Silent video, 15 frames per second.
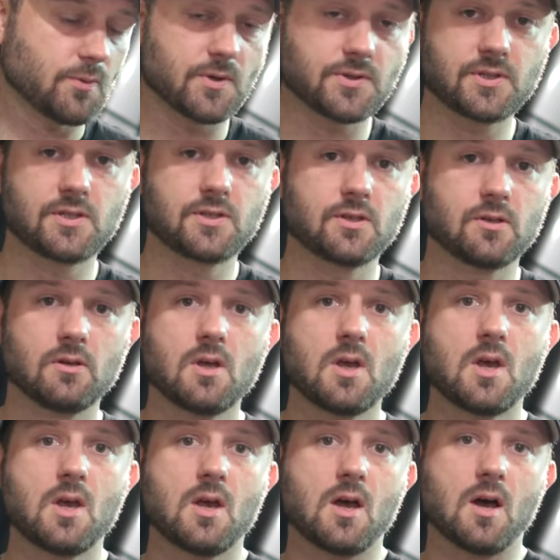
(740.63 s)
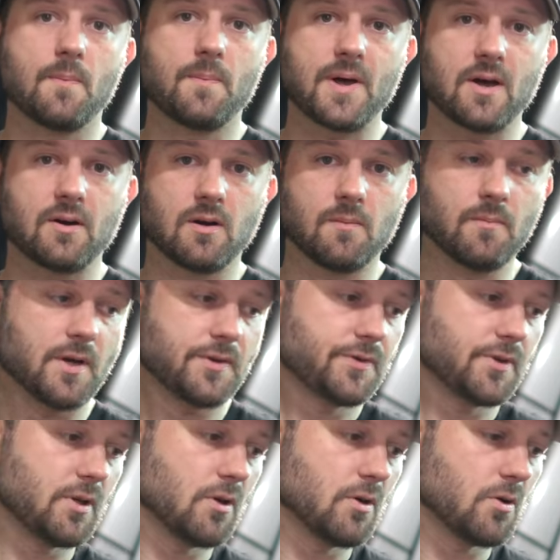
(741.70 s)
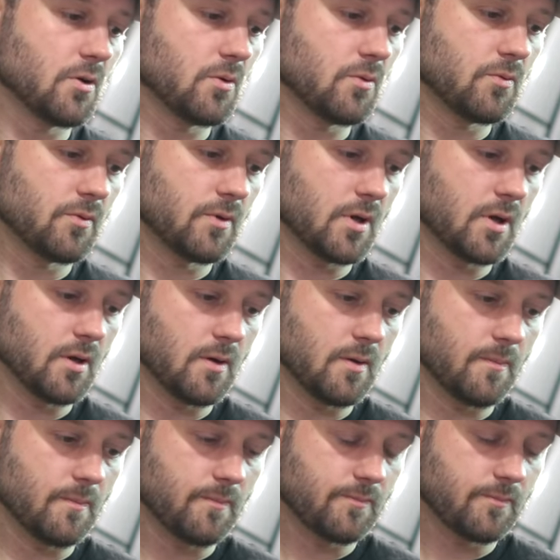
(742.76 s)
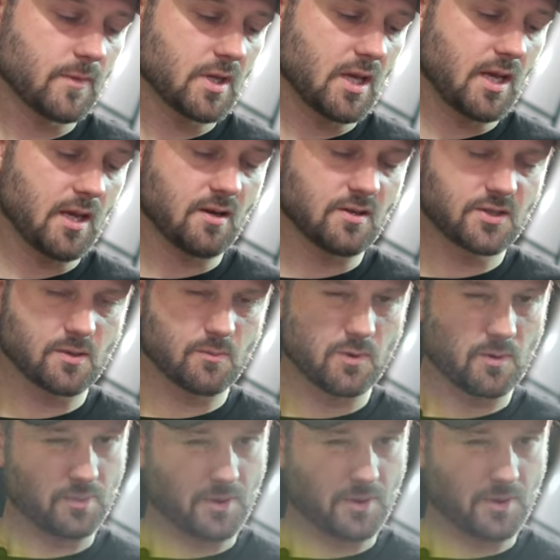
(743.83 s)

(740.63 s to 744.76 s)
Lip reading: It wasn't until about a month ago and somewhere